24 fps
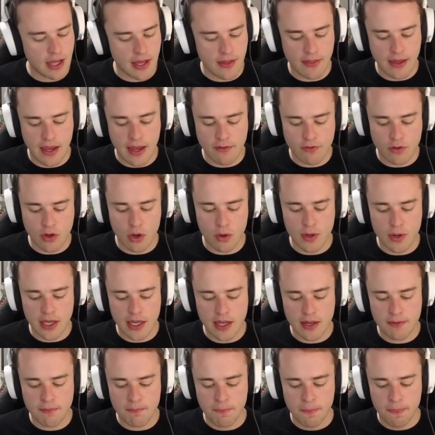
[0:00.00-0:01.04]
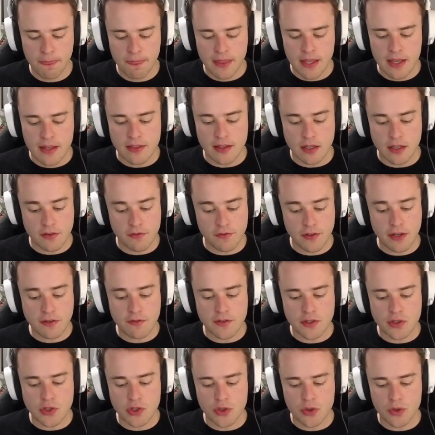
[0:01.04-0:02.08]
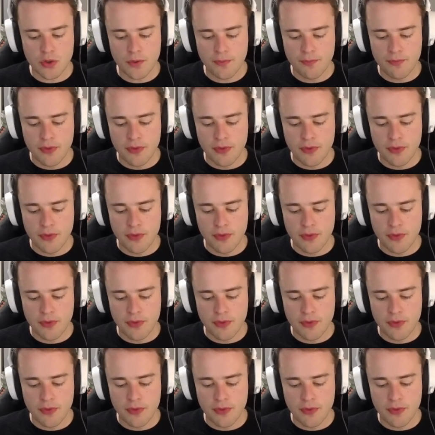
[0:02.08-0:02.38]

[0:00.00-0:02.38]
and they have go again. They defend for 2.